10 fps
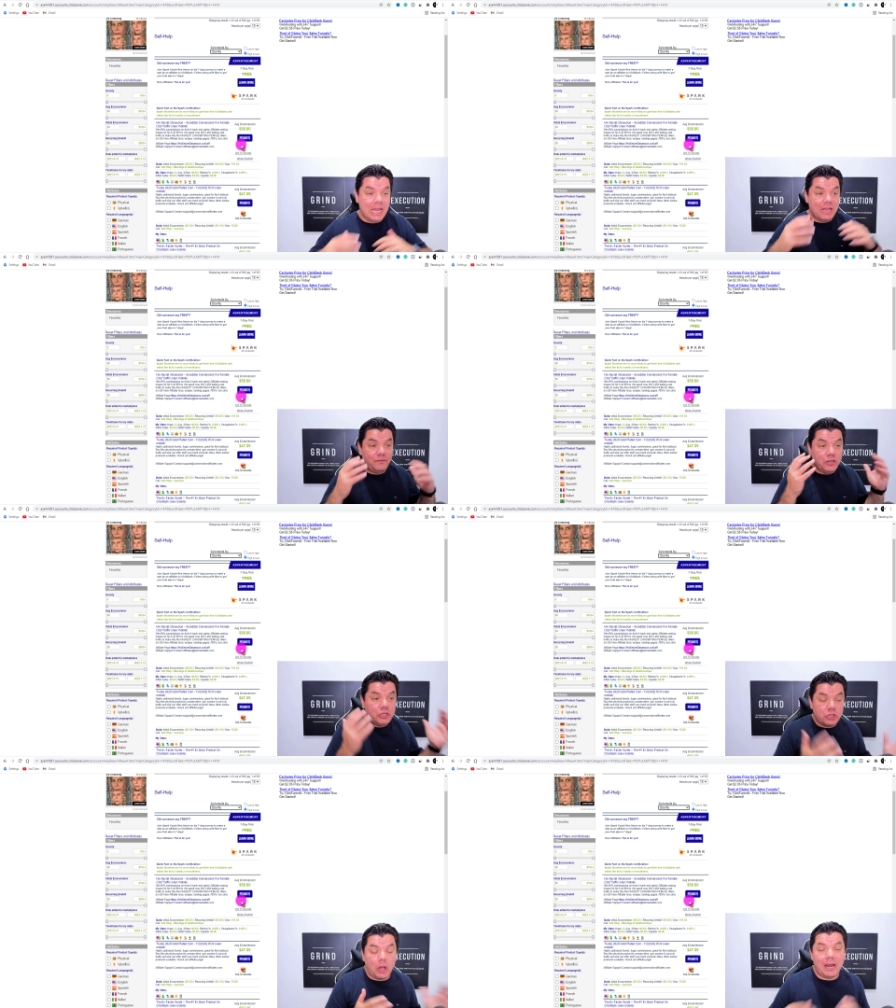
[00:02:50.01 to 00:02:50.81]
If
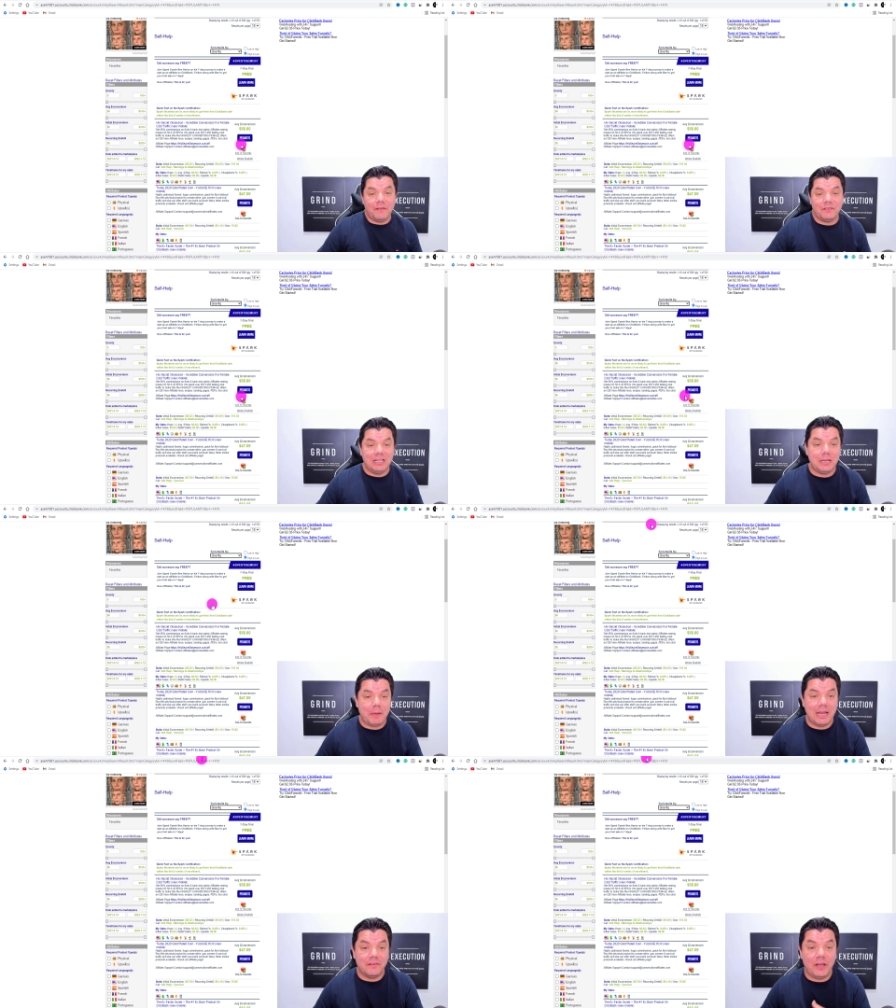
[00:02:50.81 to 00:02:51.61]
you don't have
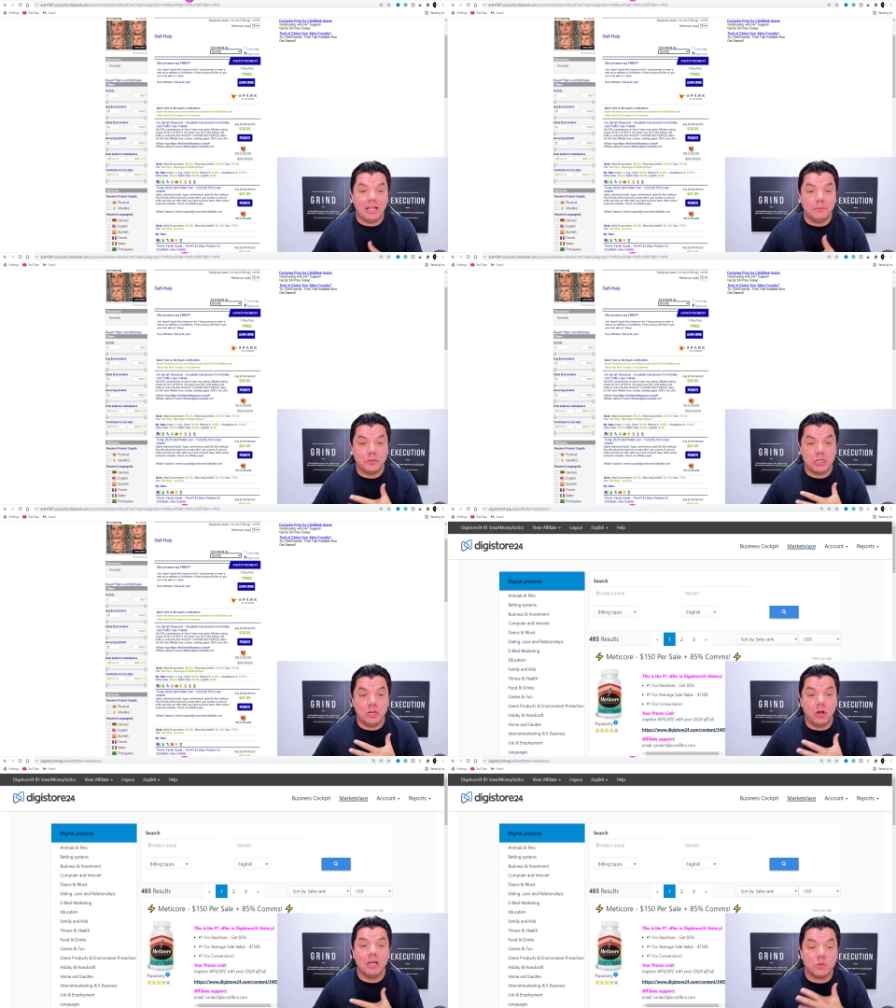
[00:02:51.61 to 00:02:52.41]
Clickbank available to
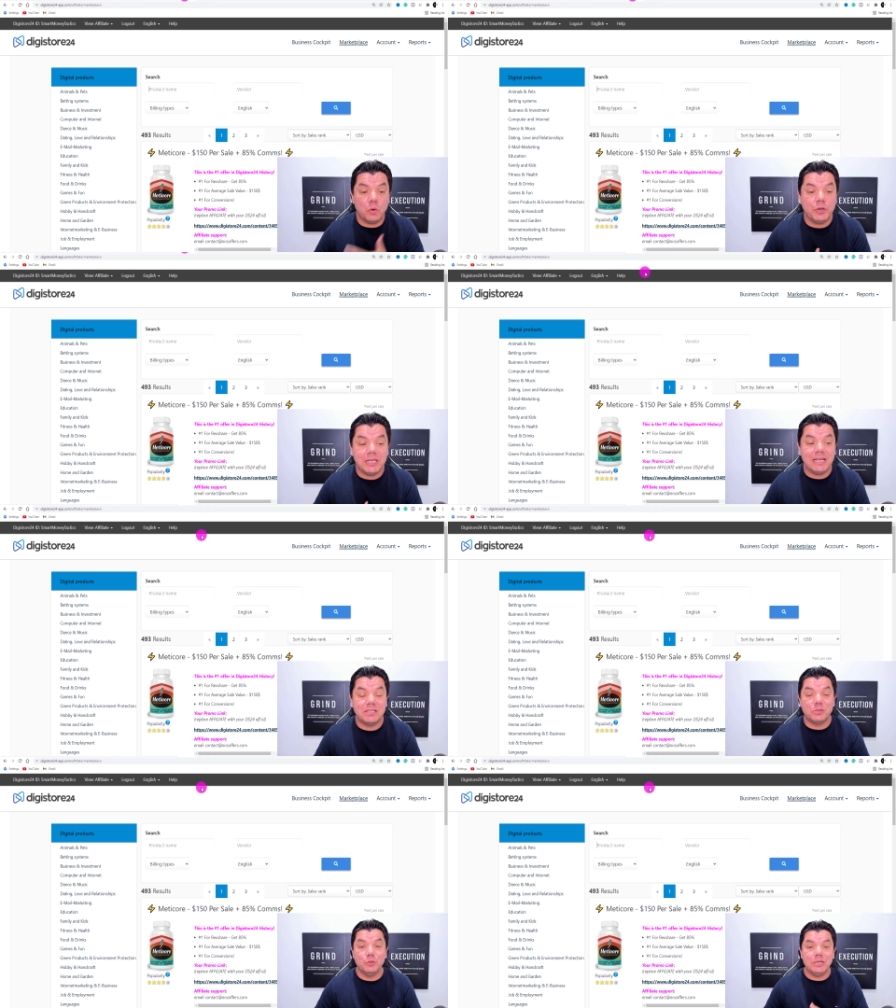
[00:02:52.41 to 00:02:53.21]
you guys, all you
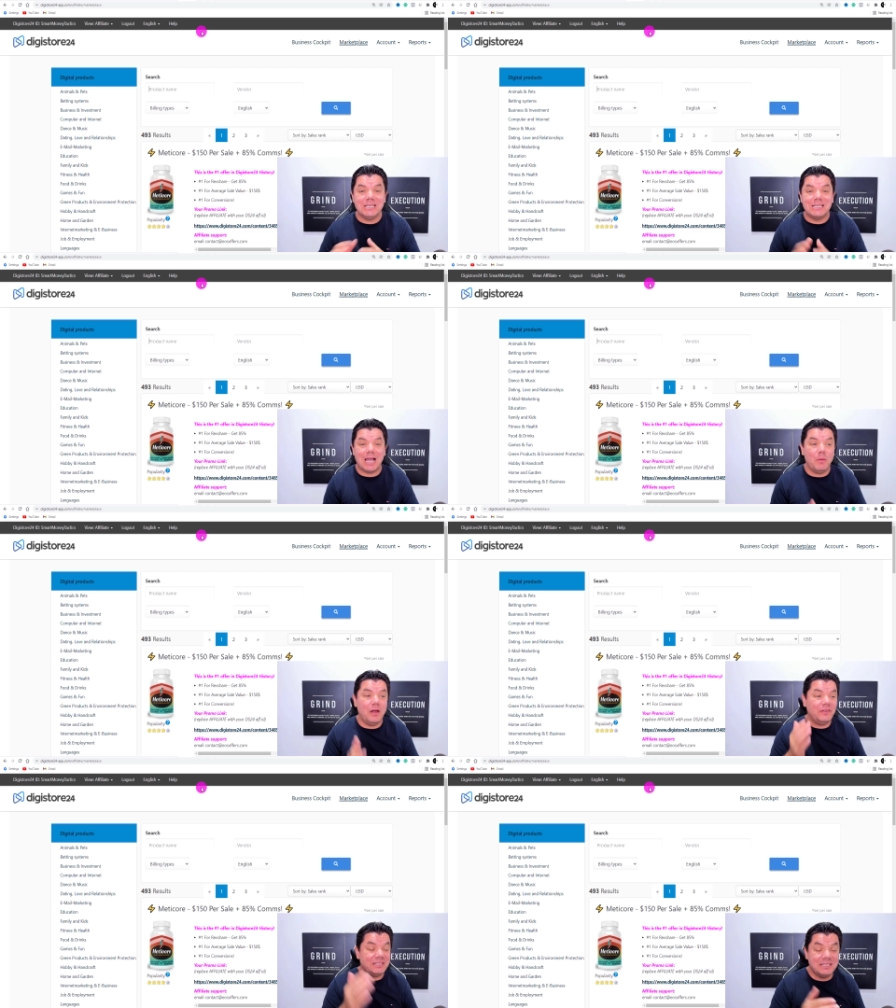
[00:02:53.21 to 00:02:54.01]
need to do is come
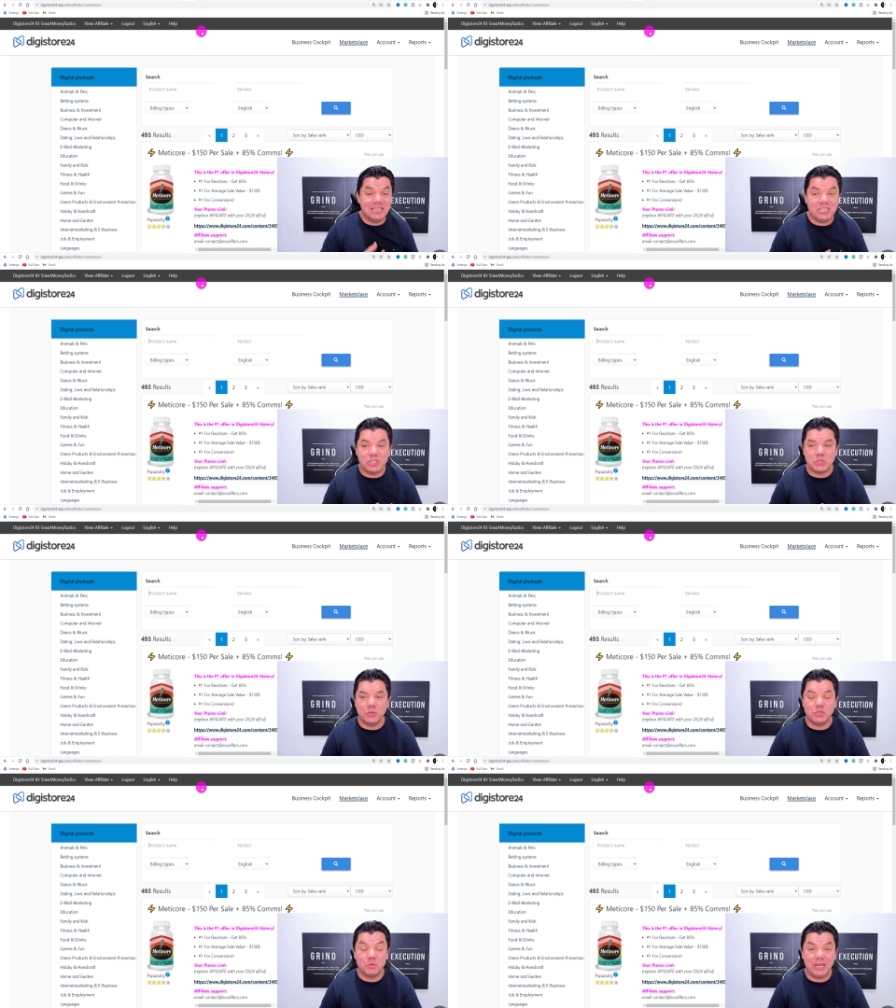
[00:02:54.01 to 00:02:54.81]
over to
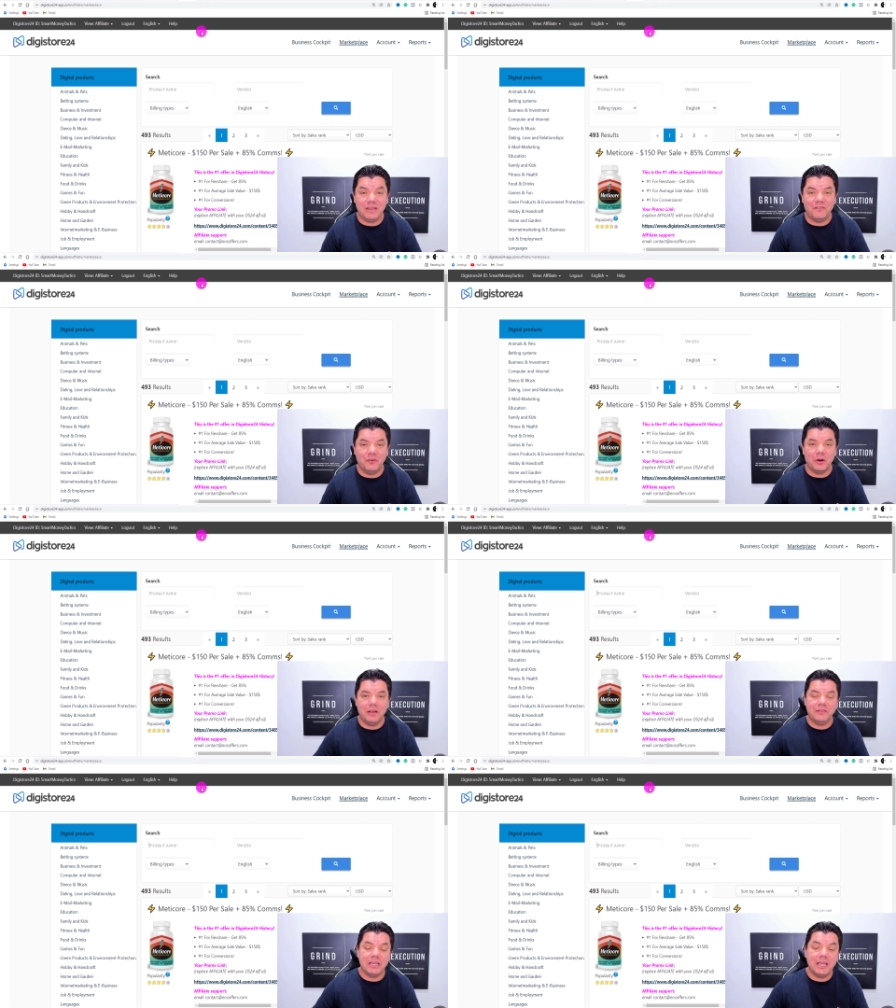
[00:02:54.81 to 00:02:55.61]

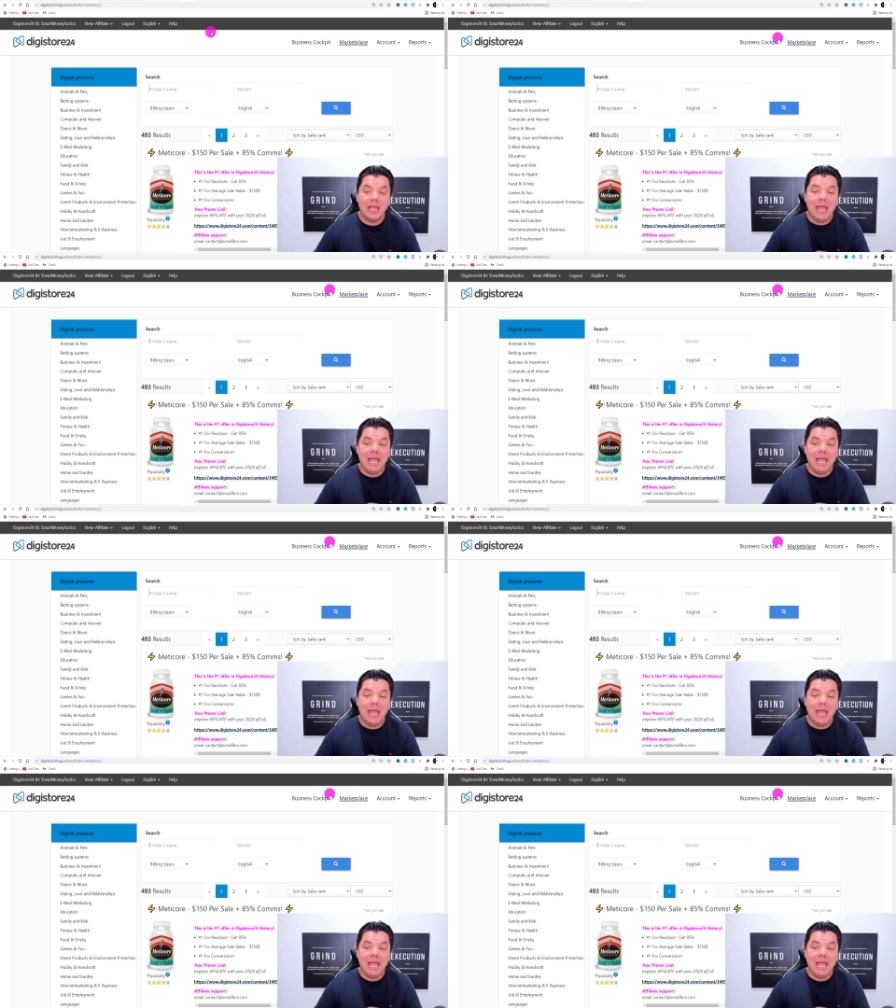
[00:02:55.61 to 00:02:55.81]
Digistore24 over here,